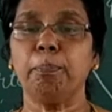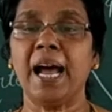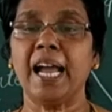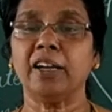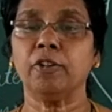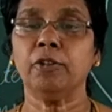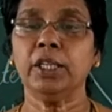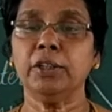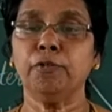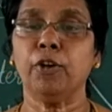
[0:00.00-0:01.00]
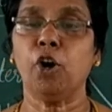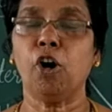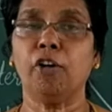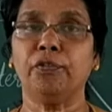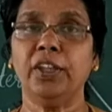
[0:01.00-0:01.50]
backward
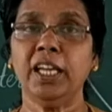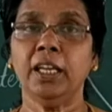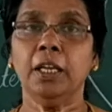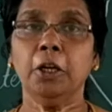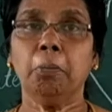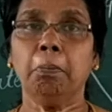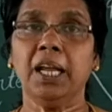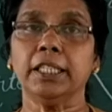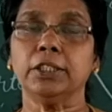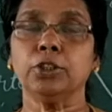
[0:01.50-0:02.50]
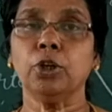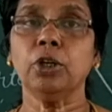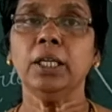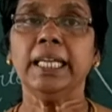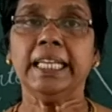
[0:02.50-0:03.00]
flow of the blood.
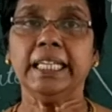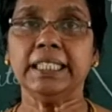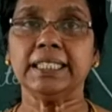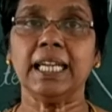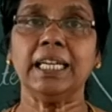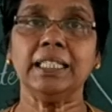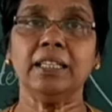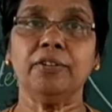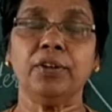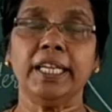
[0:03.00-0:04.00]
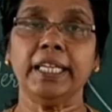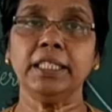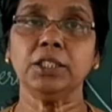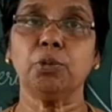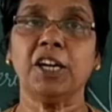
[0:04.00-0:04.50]
So inside the
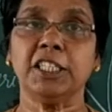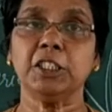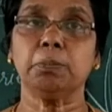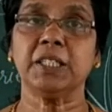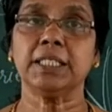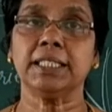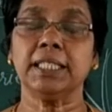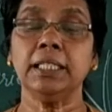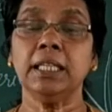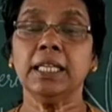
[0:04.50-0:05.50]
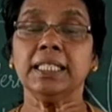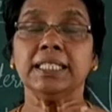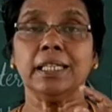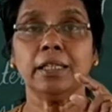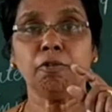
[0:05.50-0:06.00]
veins what is
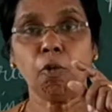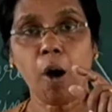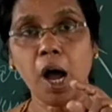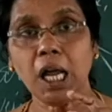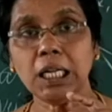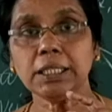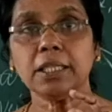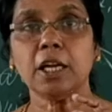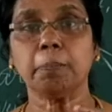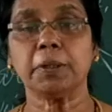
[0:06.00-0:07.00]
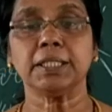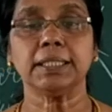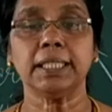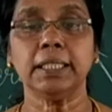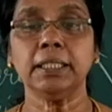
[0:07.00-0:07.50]
present? Certain walls are
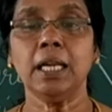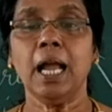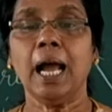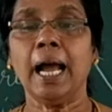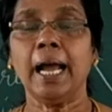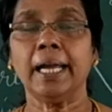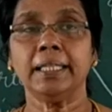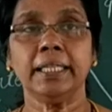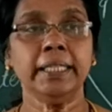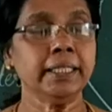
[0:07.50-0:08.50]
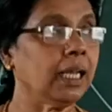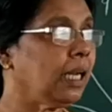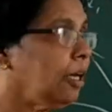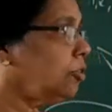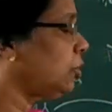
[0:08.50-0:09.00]
present, and it
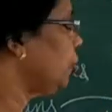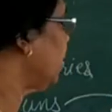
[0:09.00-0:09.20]
allows,